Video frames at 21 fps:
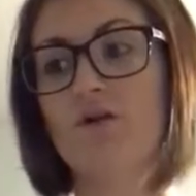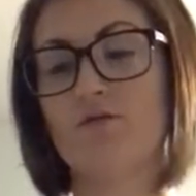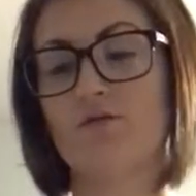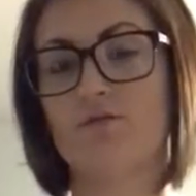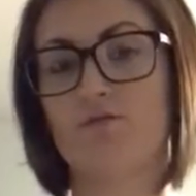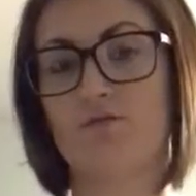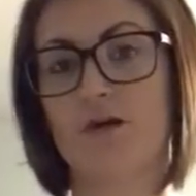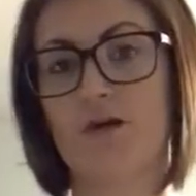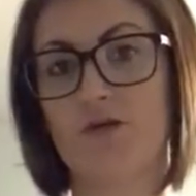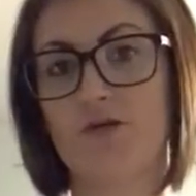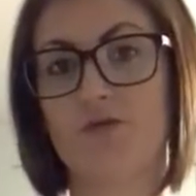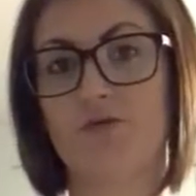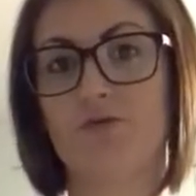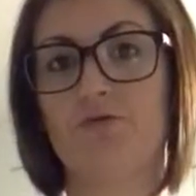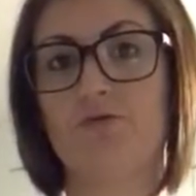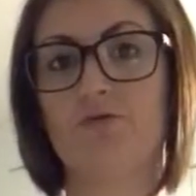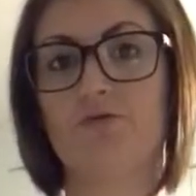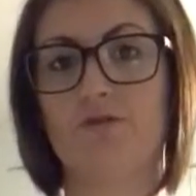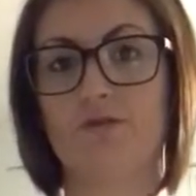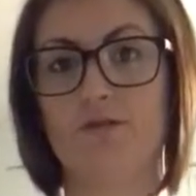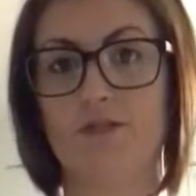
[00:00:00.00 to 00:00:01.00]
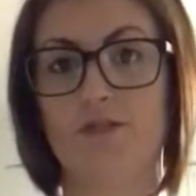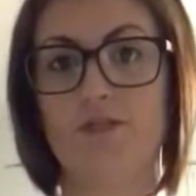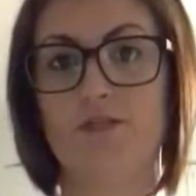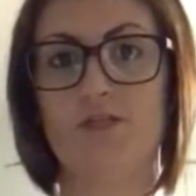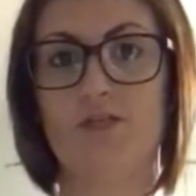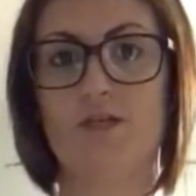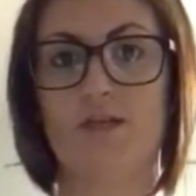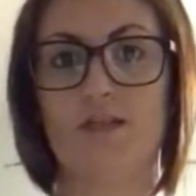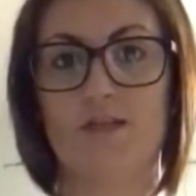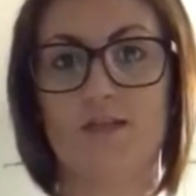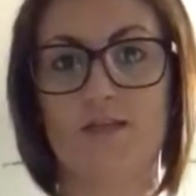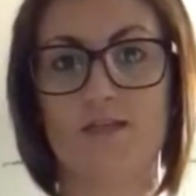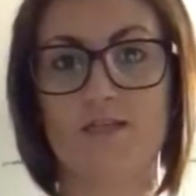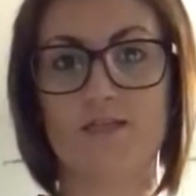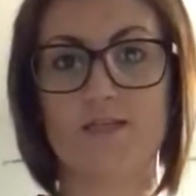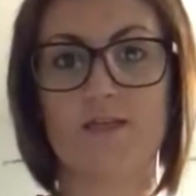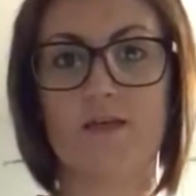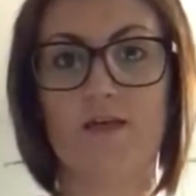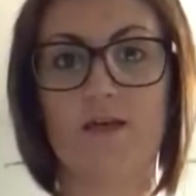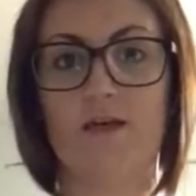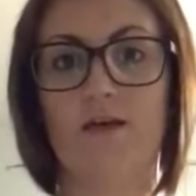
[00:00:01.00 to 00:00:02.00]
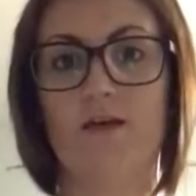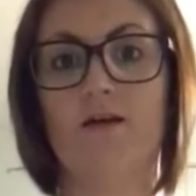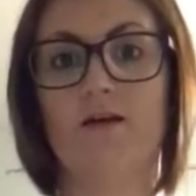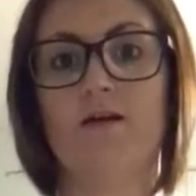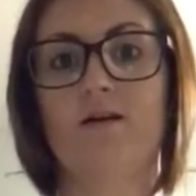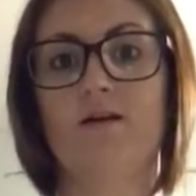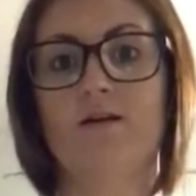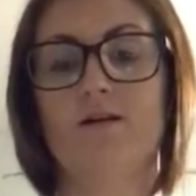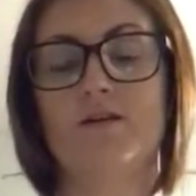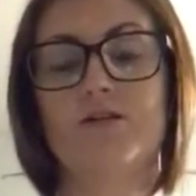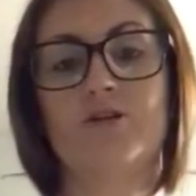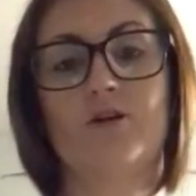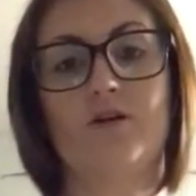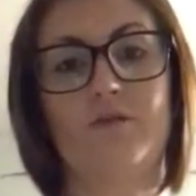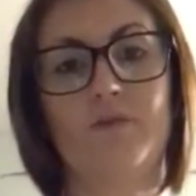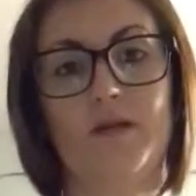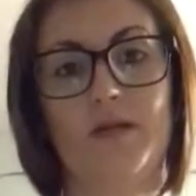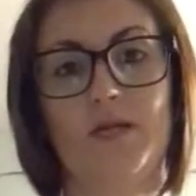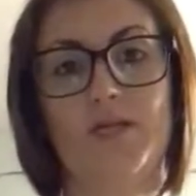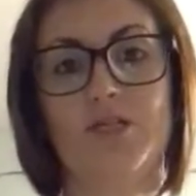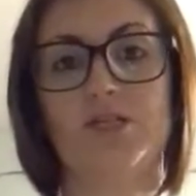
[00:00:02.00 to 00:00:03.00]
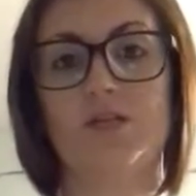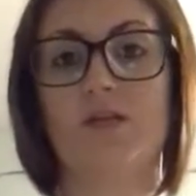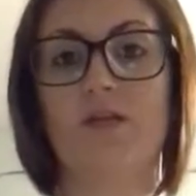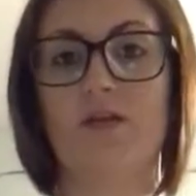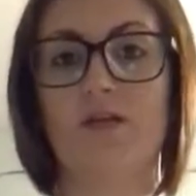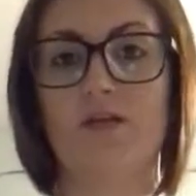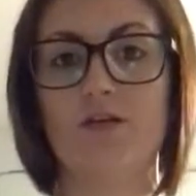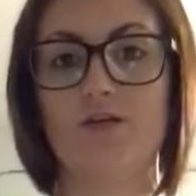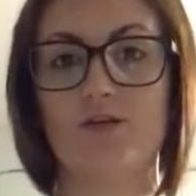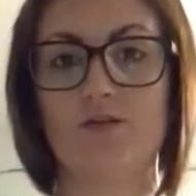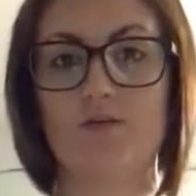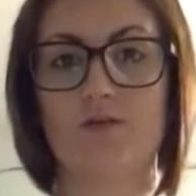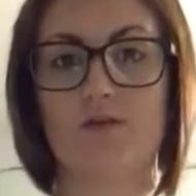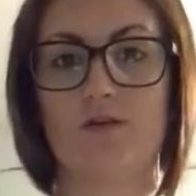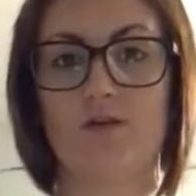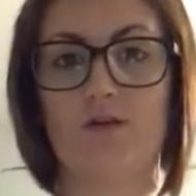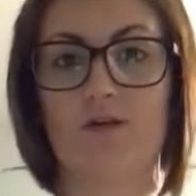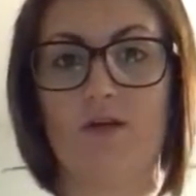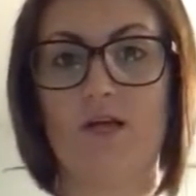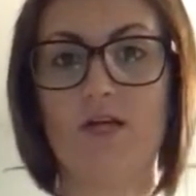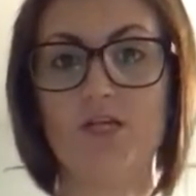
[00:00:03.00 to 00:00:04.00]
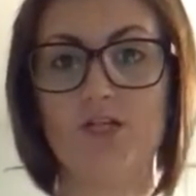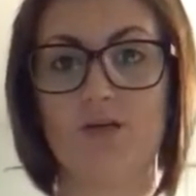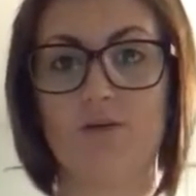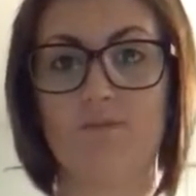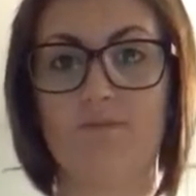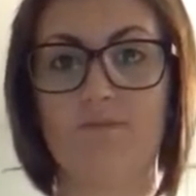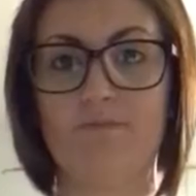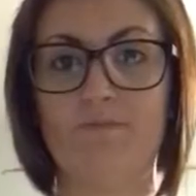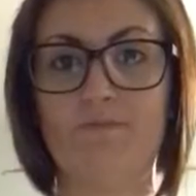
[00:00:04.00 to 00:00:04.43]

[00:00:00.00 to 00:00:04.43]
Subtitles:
racial, religion, ethnicity discrimination and issues in our nation.